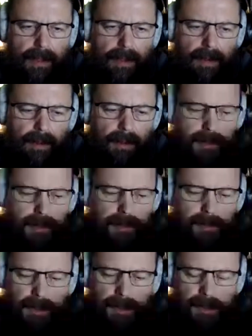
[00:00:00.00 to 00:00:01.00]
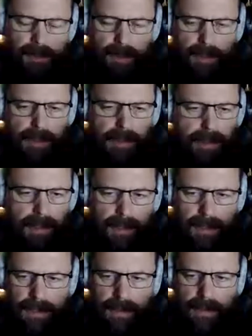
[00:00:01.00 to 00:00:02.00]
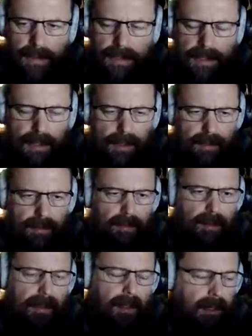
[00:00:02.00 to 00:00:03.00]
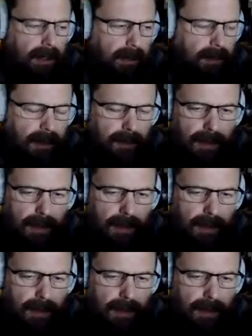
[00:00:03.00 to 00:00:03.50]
audio recording. And I said, but if